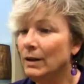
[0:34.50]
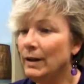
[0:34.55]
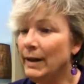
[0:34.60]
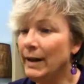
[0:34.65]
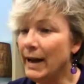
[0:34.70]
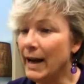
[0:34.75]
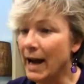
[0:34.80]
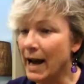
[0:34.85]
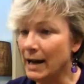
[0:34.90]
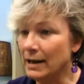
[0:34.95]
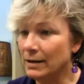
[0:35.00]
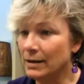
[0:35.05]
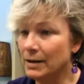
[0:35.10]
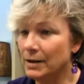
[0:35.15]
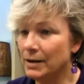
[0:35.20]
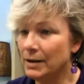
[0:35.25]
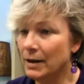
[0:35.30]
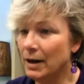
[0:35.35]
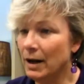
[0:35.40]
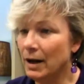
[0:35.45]

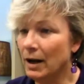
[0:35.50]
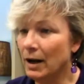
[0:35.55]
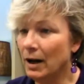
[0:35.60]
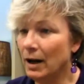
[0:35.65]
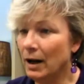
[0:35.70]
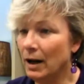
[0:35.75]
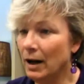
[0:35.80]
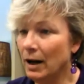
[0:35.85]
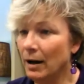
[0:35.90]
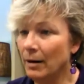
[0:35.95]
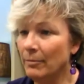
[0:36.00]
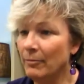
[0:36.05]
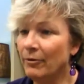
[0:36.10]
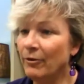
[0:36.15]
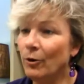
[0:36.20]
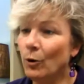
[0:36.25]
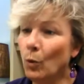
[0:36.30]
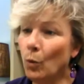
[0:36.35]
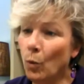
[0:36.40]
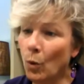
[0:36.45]
Yes.
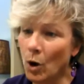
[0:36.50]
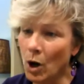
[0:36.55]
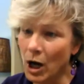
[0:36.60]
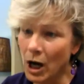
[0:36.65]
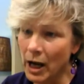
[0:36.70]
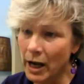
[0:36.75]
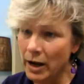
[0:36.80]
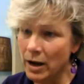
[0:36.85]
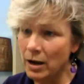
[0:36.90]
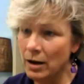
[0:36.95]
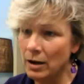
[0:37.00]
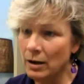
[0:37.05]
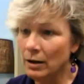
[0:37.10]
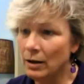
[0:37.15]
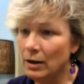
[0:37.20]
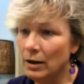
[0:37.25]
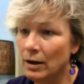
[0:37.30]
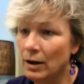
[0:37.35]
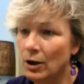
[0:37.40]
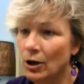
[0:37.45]
For one,
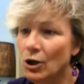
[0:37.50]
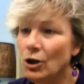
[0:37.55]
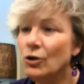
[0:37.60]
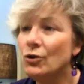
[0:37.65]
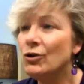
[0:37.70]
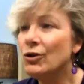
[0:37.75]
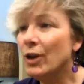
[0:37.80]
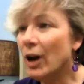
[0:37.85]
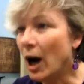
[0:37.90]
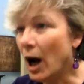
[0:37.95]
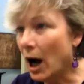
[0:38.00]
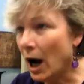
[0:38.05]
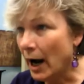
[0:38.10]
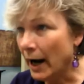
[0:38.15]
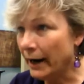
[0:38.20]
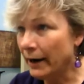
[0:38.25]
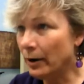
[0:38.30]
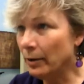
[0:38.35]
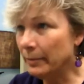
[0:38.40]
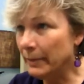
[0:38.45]
you should
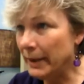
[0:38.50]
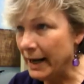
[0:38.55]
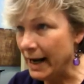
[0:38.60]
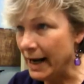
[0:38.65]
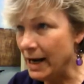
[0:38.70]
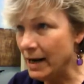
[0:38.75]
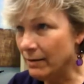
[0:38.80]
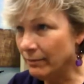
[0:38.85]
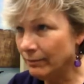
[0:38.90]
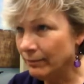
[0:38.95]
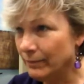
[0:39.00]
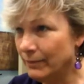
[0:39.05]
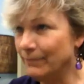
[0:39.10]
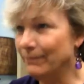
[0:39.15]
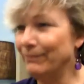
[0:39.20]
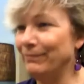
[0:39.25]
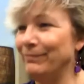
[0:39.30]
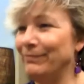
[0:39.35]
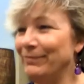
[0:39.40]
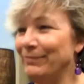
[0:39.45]
hire me
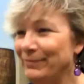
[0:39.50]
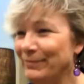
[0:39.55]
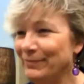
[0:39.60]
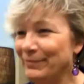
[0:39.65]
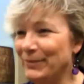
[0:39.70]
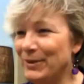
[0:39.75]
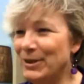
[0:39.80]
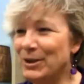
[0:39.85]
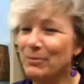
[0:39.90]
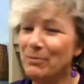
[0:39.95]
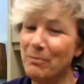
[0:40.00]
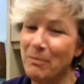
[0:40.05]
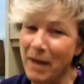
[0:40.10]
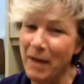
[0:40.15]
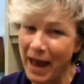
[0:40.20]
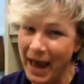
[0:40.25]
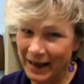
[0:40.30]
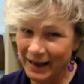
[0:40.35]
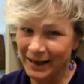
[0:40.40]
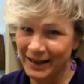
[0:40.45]
to
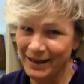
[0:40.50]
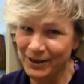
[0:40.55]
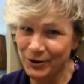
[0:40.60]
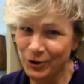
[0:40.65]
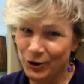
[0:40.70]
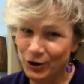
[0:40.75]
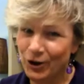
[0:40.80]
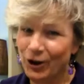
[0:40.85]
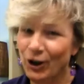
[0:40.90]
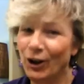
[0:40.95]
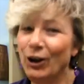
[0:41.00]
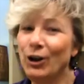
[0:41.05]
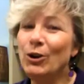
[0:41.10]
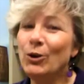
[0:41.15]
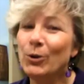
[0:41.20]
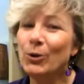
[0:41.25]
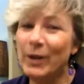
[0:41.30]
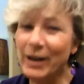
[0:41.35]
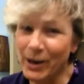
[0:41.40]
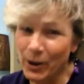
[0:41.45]
manage
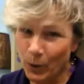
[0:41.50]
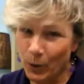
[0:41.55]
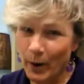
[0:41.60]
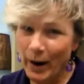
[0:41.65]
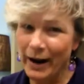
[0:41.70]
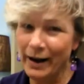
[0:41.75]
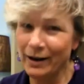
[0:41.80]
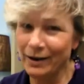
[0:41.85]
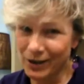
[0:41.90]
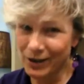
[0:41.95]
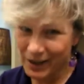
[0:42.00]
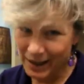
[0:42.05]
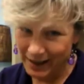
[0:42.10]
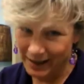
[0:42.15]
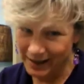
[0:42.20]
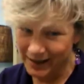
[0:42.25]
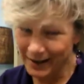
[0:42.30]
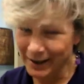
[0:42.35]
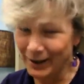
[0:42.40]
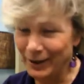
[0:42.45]
your Equator
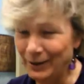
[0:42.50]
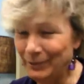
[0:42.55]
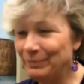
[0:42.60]
system.